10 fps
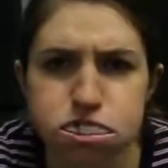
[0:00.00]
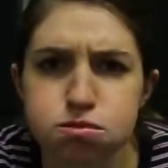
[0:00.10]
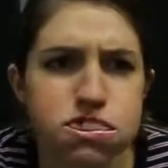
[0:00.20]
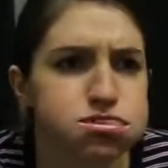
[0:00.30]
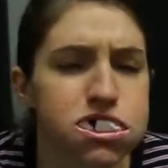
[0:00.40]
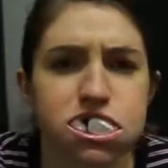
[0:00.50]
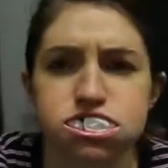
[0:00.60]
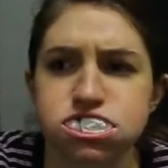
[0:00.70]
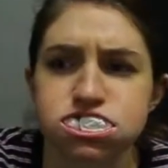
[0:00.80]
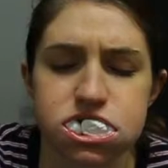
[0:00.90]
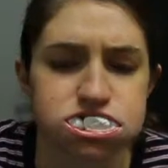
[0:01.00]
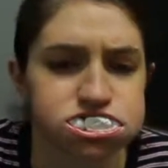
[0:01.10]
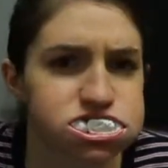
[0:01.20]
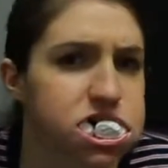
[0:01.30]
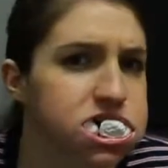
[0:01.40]
Meanwhile, she's
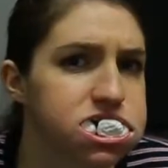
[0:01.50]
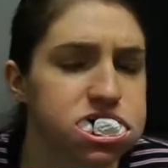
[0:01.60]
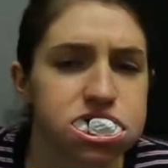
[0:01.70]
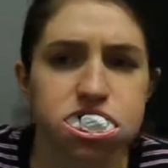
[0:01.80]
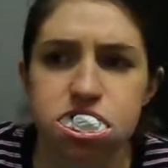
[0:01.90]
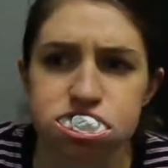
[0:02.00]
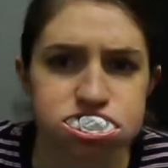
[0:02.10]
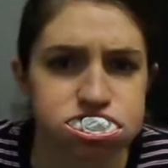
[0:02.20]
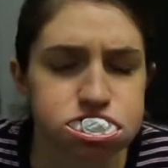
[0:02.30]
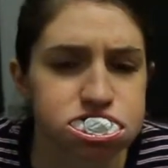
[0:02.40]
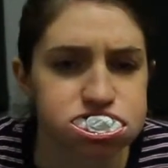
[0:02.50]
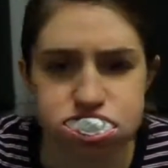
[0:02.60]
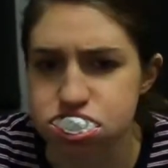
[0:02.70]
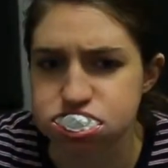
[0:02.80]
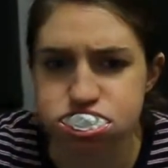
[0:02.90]
inside hearing all these
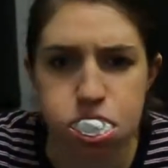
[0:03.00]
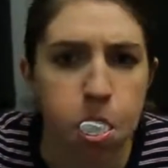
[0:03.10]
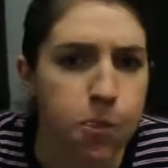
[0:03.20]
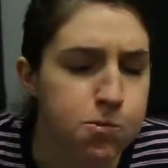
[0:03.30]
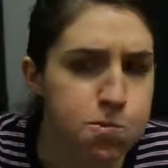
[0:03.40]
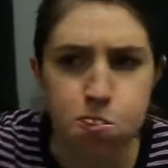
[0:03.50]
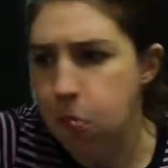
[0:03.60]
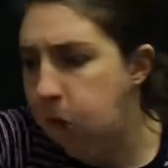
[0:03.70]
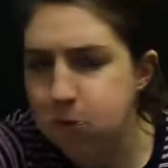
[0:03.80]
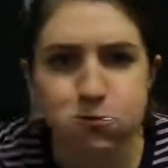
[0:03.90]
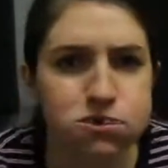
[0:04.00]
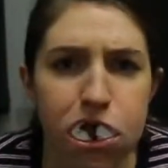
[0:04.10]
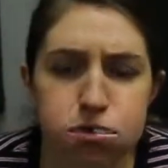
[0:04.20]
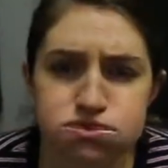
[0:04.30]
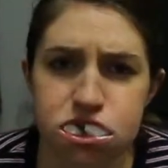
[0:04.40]
noises,
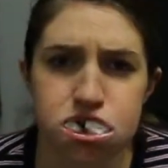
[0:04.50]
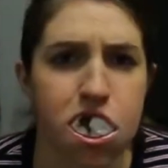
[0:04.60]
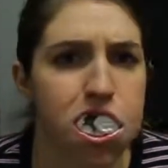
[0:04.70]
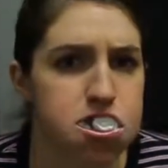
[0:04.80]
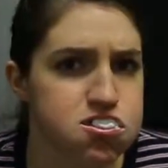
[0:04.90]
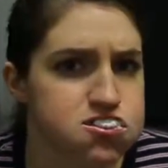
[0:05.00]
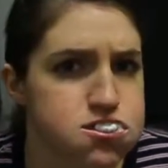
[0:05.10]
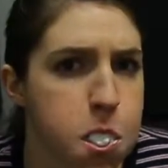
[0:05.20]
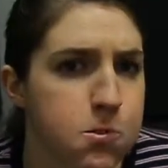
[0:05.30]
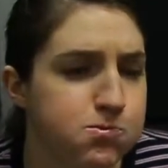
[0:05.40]
grabs a knife,